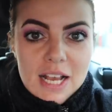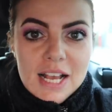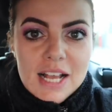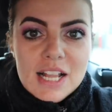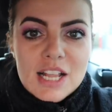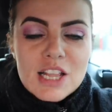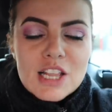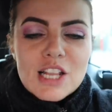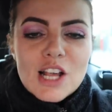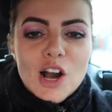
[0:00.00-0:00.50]

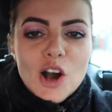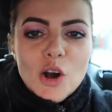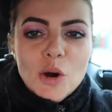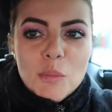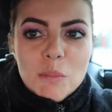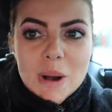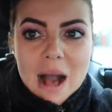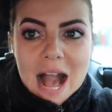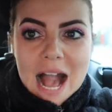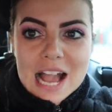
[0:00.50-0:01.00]

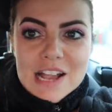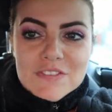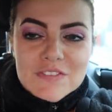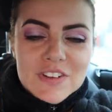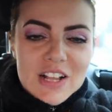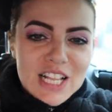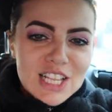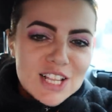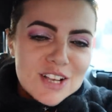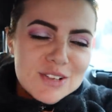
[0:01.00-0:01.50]
Hello, my
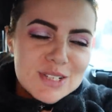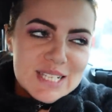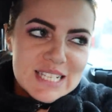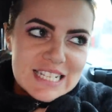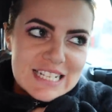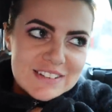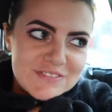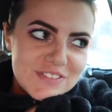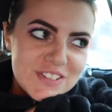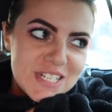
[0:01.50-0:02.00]
fellow
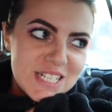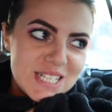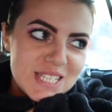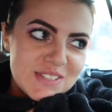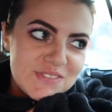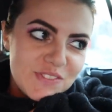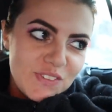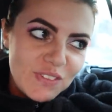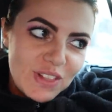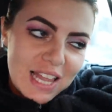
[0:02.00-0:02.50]
sniffers,
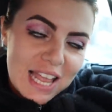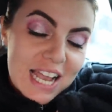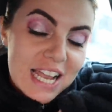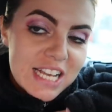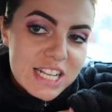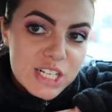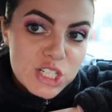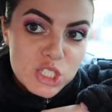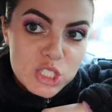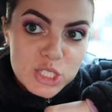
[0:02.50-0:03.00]

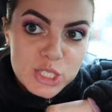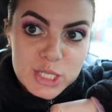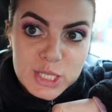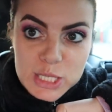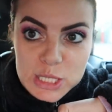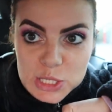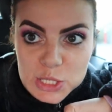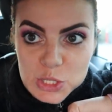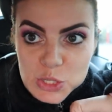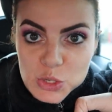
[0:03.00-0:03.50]
flighters,
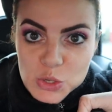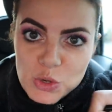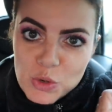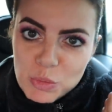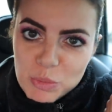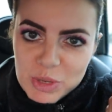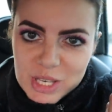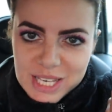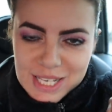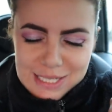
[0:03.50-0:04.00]
and
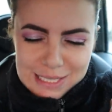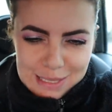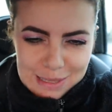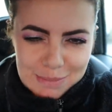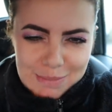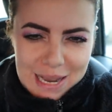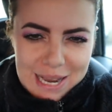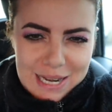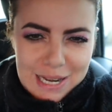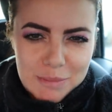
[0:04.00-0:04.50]

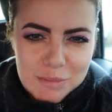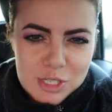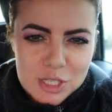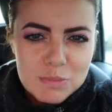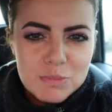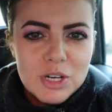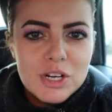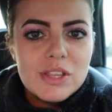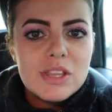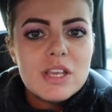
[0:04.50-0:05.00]
newbies. My name
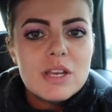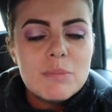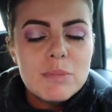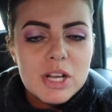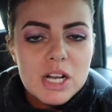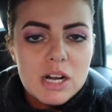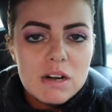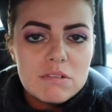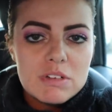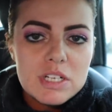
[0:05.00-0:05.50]
is Marlene
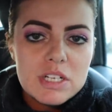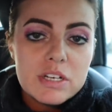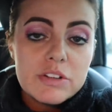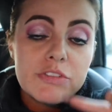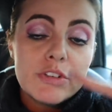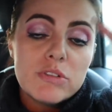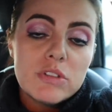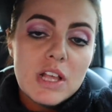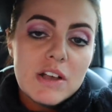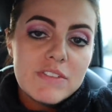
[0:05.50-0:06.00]
McCohen, and
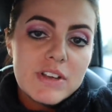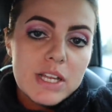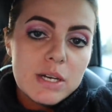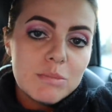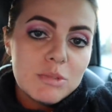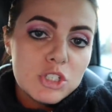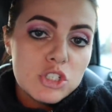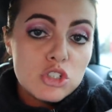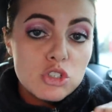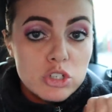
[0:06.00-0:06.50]
if you love
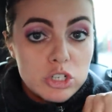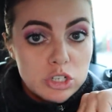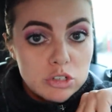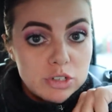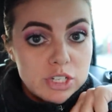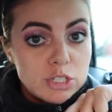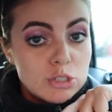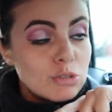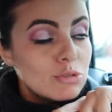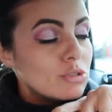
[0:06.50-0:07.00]
animals, you're
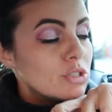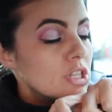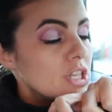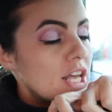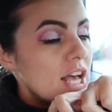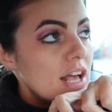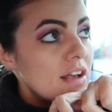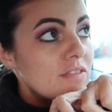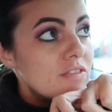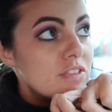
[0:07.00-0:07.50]
going to
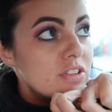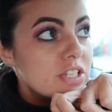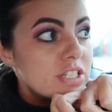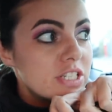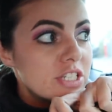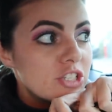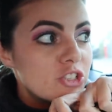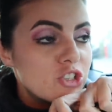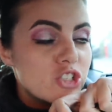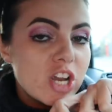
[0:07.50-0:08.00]
love this